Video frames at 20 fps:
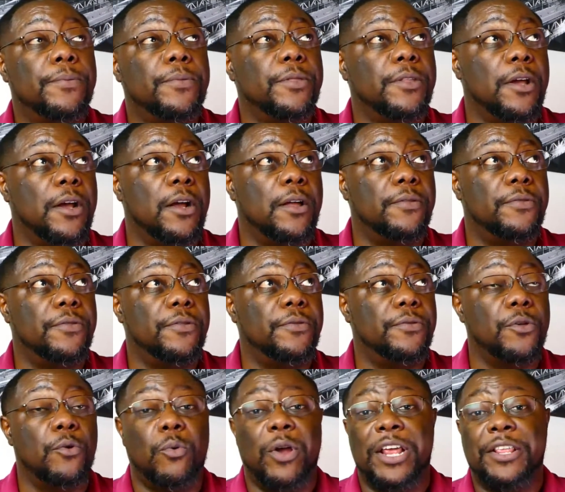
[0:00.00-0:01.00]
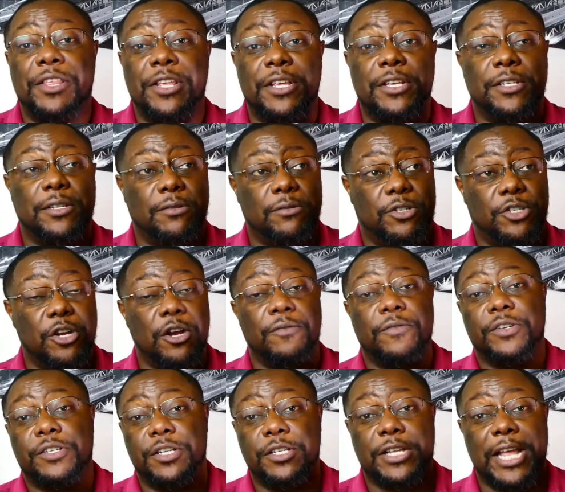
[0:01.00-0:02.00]
The way these
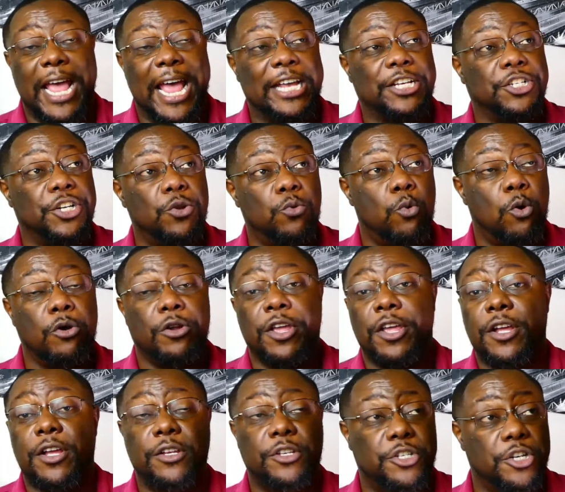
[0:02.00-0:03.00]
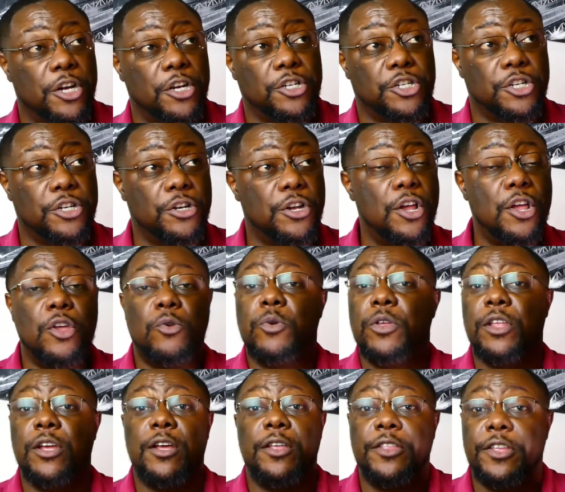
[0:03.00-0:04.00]
services actually work in conjunction
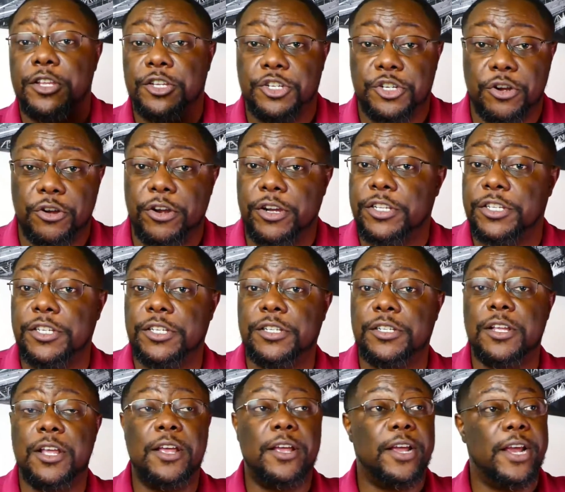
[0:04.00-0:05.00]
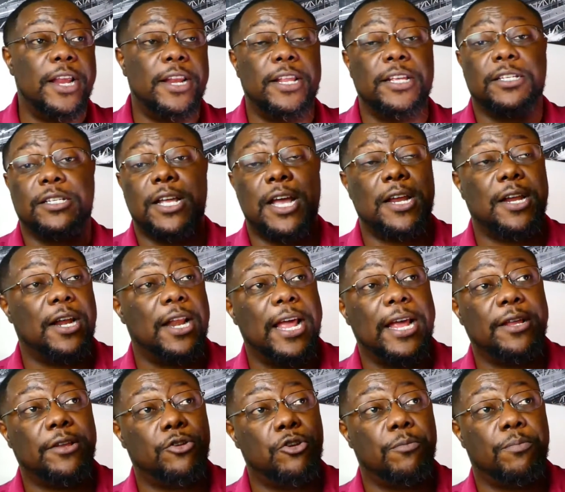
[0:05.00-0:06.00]
with other insurances, and it's kind of
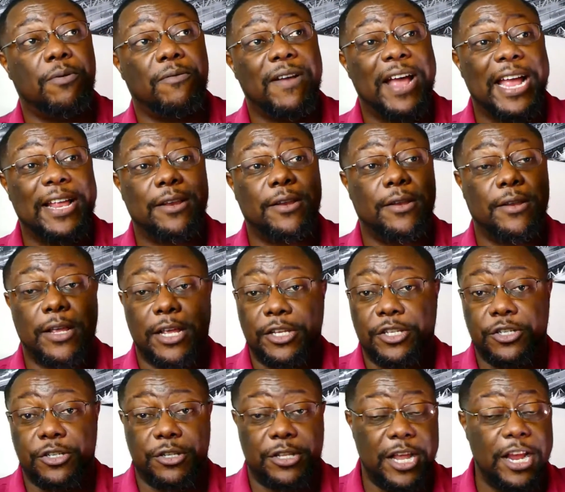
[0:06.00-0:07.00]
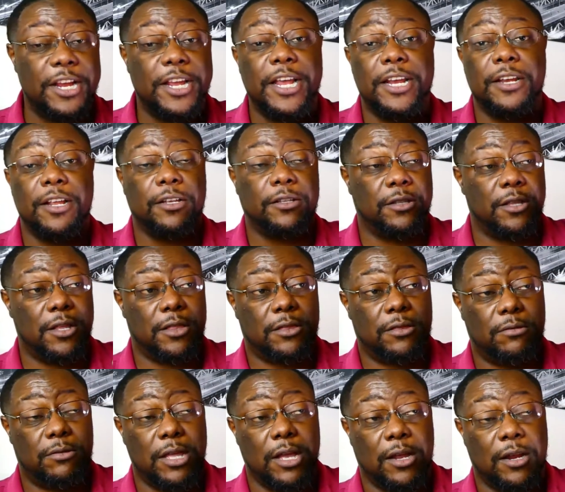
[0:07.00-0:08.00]
like you're providing.
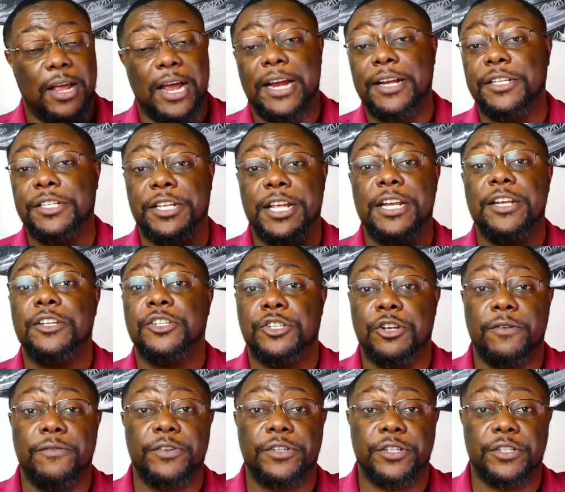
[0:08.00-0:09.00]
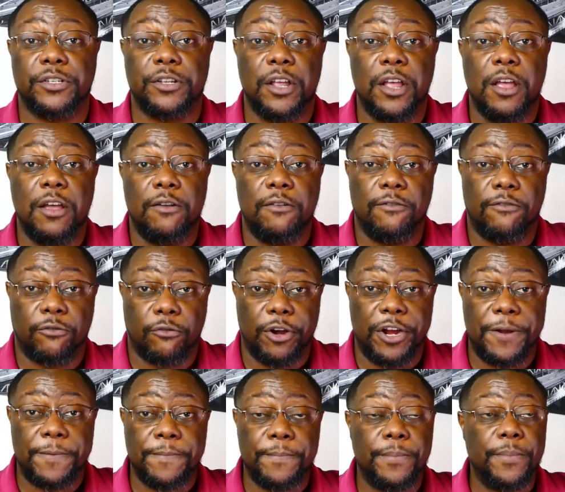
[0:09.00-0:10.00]
The client is getting the services free,